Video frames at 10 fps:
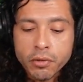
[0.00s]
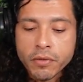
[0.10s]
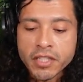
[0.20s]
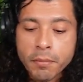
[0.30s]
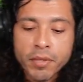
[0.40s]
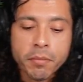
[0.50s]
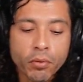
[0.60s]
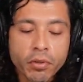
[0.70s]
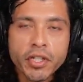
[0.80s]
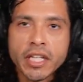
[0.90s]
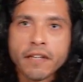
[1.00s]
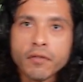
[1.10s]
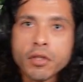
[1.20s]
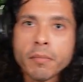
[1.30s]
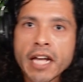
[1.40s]
And so some people,
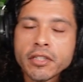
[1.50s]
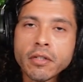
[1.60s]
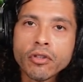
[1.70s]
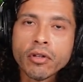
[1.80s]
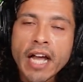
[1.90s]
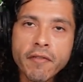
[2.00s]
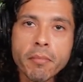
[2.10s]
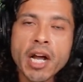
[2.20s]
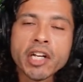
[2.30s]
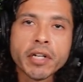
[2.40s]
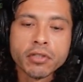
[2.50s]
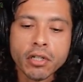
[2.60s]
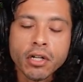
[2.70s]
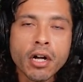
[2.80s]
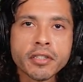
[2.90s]
if you imagine they're having
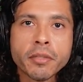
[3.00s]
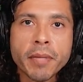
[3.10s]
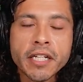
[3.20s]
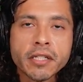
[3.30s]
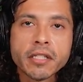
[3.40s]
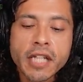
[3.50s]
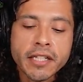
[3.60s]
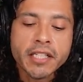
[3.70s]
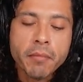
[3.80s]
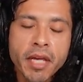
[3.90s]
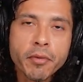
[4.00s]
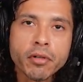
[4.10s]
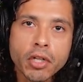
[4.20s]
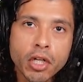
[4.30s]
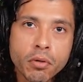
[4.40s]
migraines on a constant basis, I say
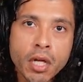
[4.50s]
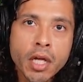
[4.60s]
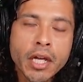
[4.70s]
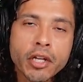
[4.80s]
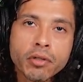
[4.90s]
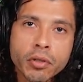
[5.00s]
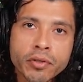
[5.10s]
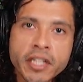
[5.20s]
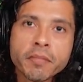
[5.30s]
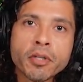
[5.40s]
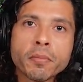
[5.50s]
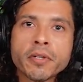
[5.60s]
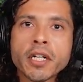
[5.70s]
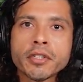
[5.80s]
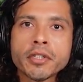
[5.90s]
maybe you're low in
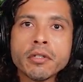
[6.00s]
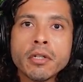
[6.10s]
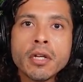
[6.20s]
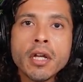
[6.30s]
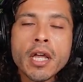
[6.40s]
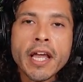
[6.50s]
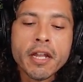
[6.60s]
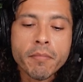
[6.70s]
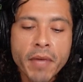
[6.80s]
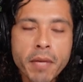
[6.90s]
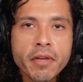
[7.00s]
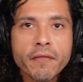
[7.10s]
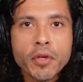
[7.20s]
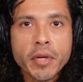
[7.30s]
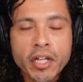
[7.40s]
neurotransmitter production. And
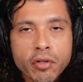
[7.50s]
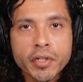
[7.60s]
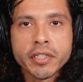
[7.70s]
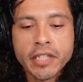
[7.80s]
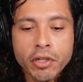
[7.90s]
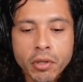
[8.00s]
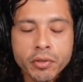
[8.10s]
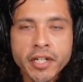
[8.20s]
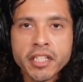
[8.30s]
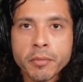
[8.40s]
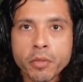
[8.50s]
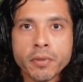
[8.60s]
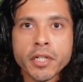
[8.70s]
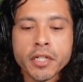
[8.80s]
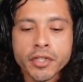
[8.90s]
maybe if you increase that
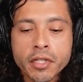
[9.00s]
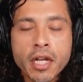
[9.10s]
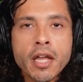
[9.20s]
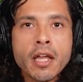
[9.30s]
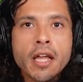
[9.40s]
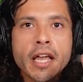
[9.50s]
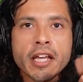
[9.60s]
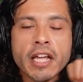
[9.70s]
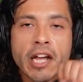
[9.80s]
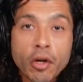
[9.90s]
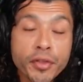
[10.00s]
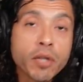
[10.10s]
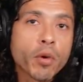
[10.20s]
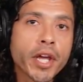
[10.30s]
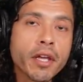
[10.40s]
neurotransmitter production in a
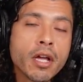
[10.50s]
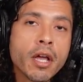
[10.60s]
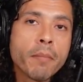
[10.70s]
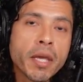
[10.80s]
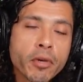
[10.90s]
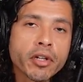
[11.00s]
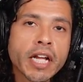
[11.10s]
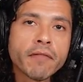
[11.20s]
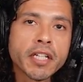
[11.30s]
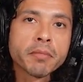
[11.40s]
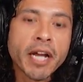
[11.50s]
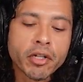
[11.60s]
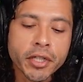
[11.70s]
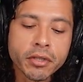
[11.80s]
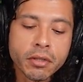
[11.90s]
healthy way, maybe you're going to have
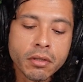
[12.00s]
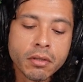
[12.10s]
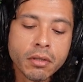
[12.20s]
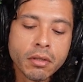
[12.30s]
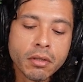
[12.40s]
less migraines.